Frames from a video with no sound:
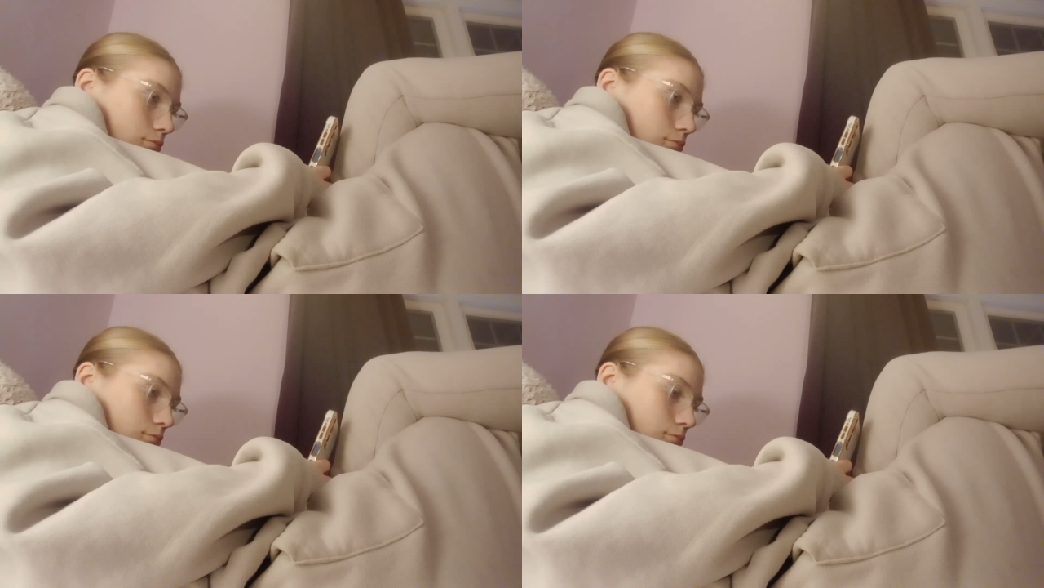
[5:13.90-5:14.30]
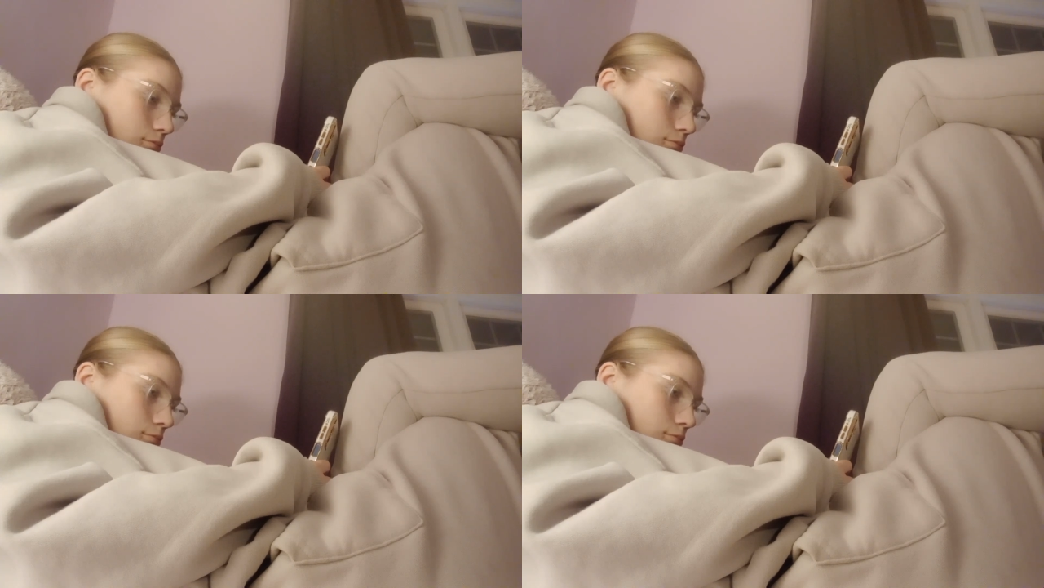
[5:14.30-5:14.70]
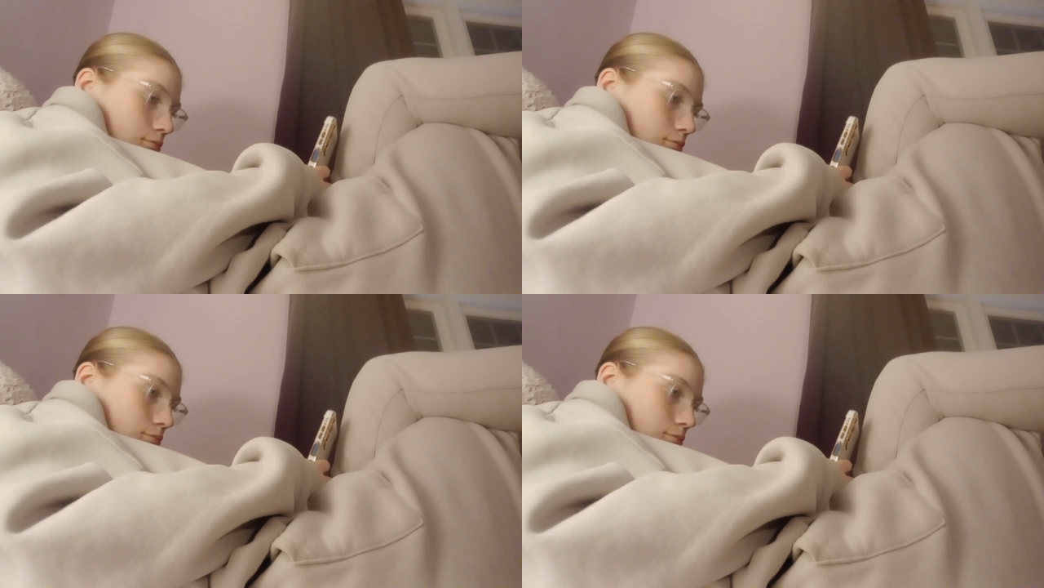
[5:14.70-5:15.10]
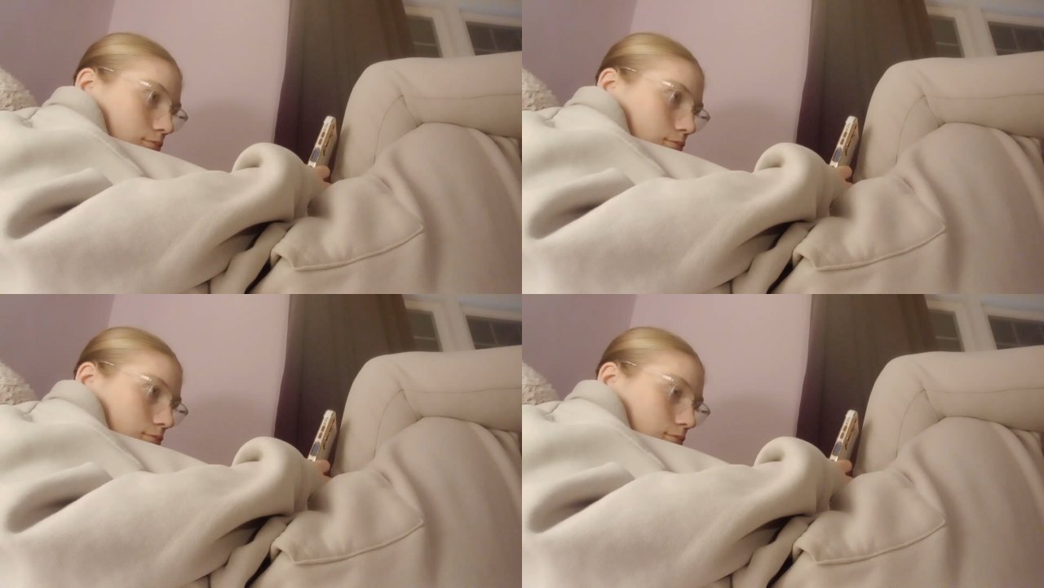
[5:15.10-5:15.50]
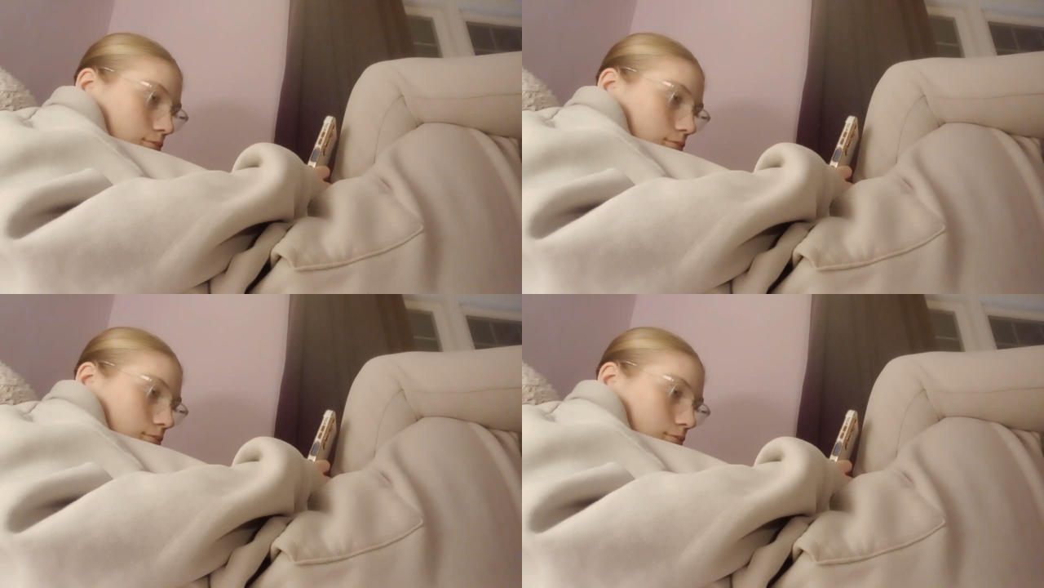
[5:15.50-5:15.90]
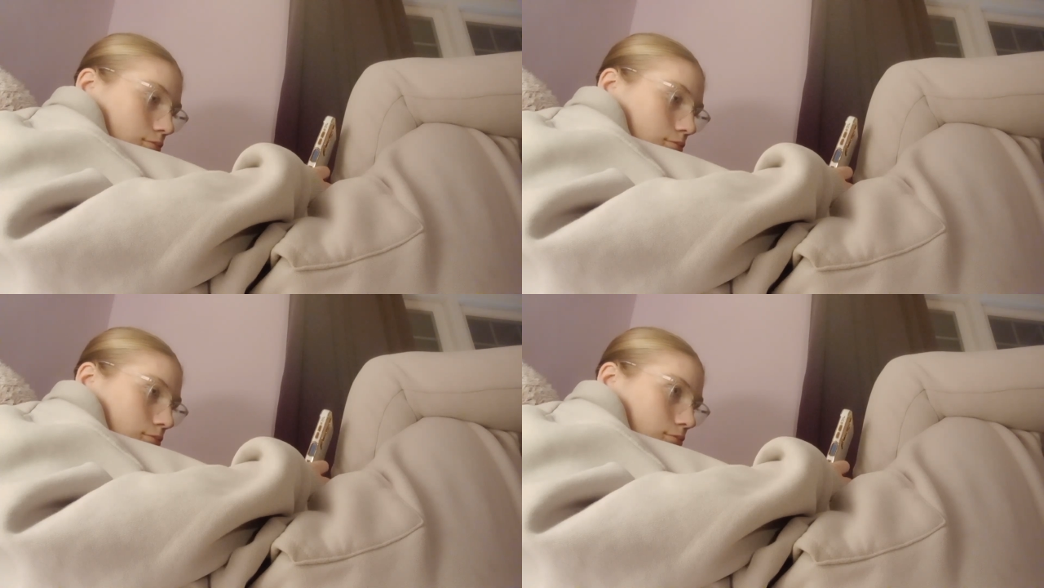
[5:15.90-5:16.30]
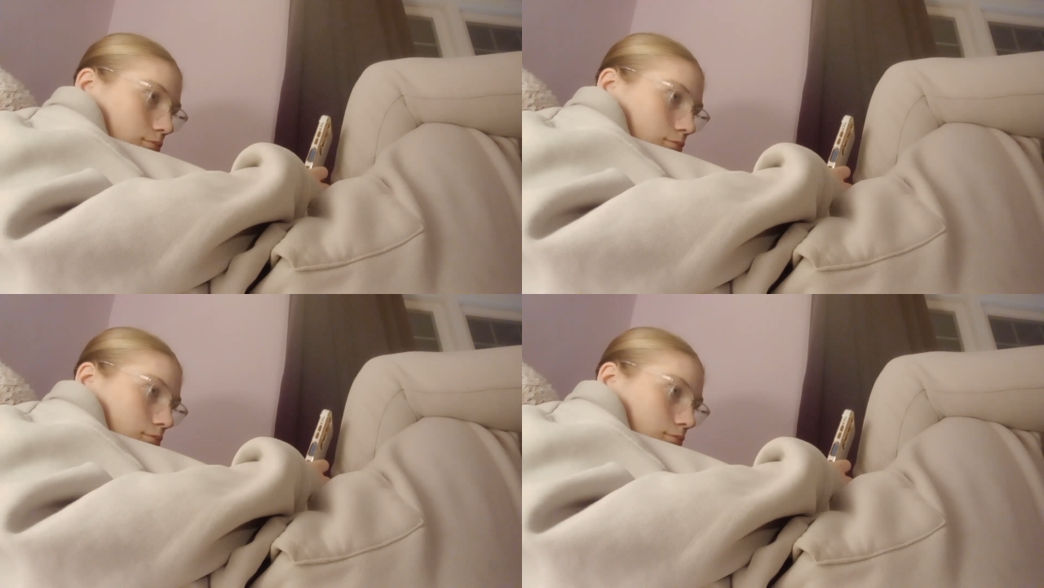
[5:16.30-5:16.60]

[no speech]